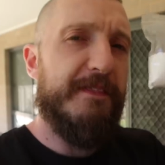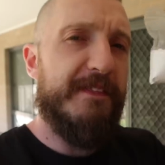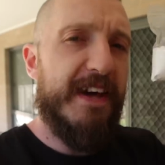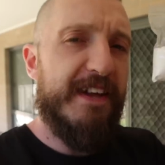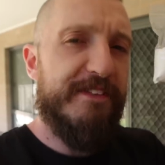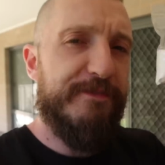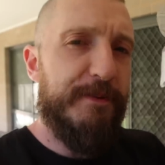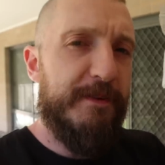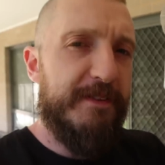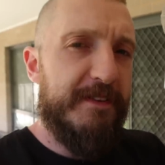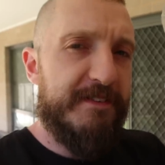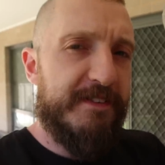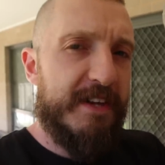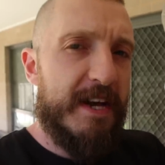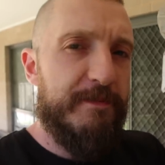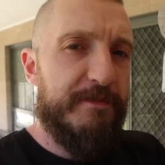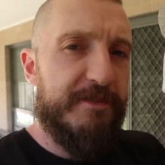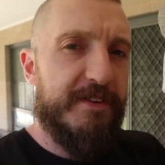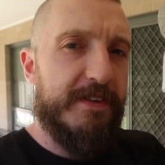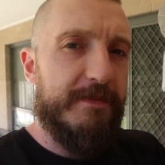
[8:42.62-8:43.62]
That's where this
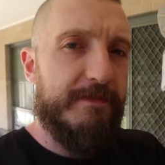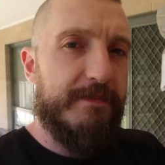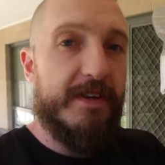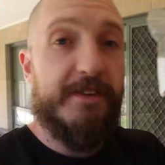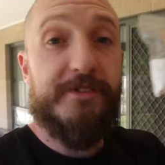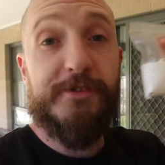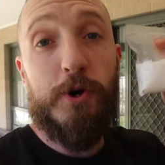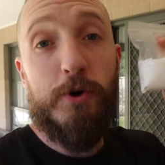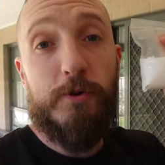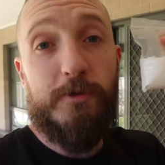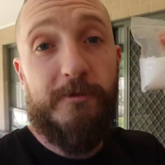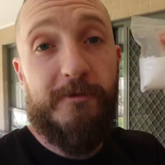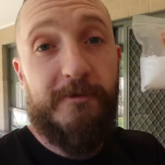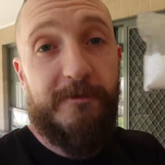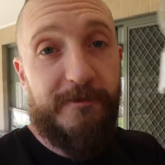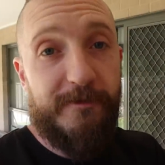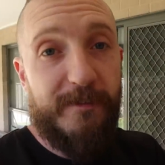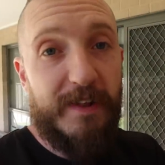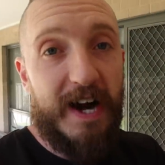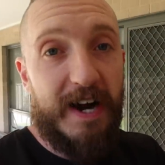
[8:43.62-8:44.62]
comes in. It's called
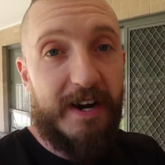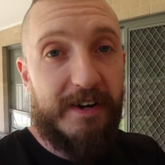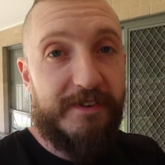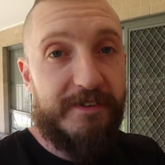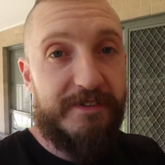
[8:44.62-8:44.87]
flux.